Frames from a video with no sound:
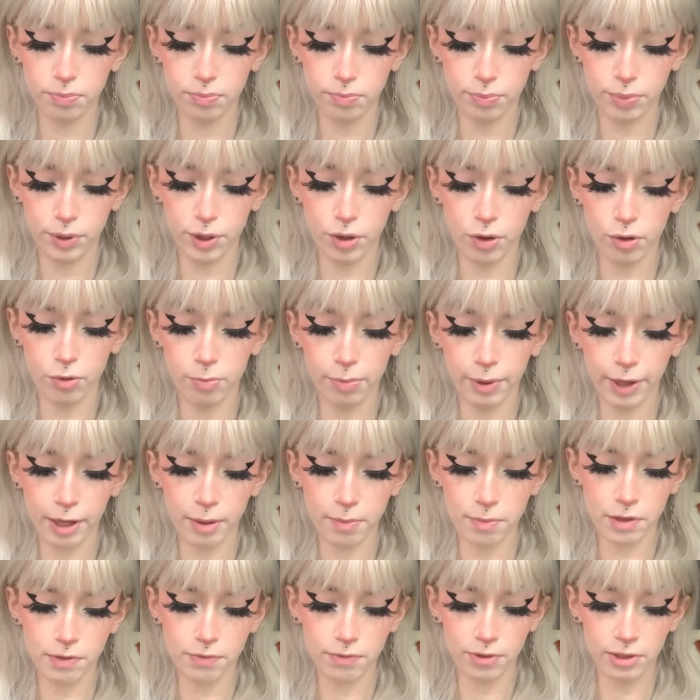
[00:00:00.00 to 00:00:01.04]

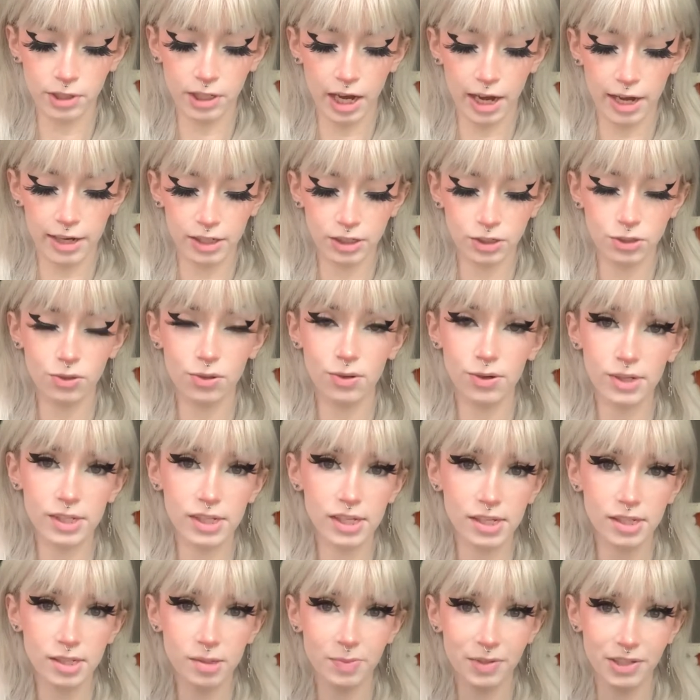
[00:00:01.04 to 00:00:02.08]
baby for dinosaurs,
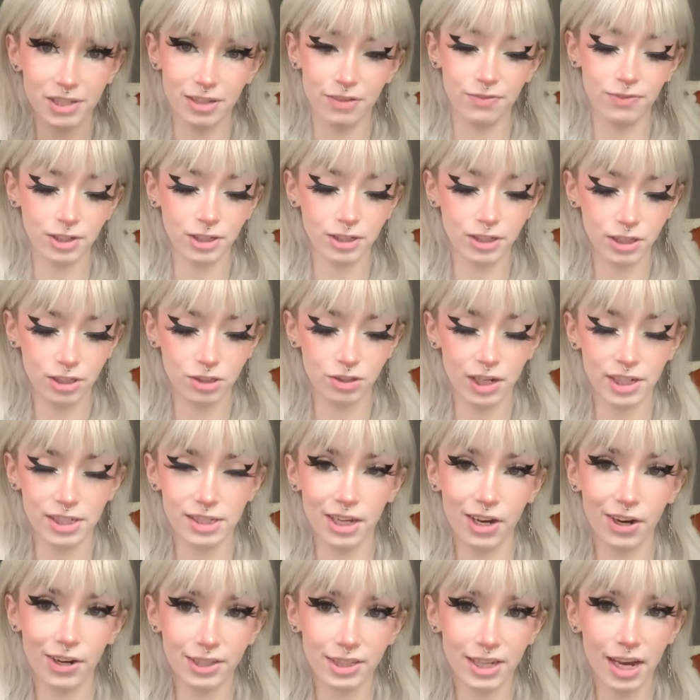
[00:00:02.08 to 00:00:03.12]
specifically
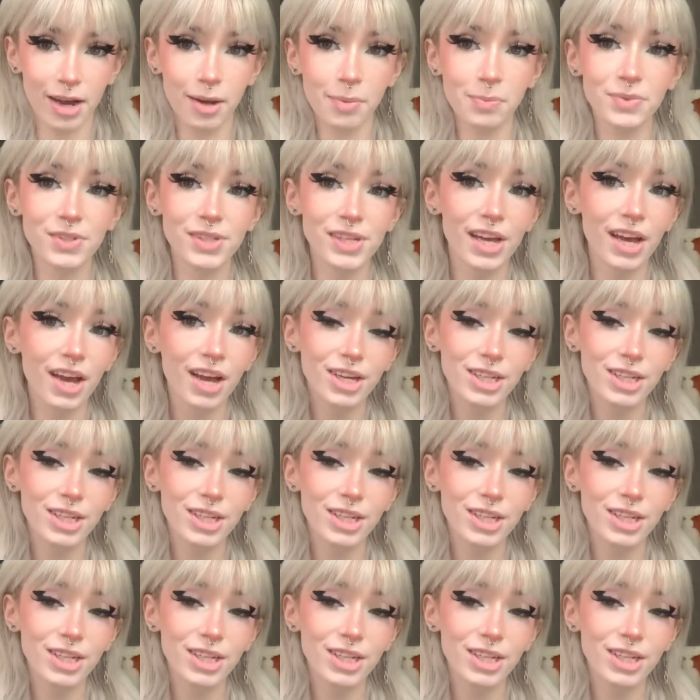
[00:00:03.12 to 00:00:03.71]
Triceratops.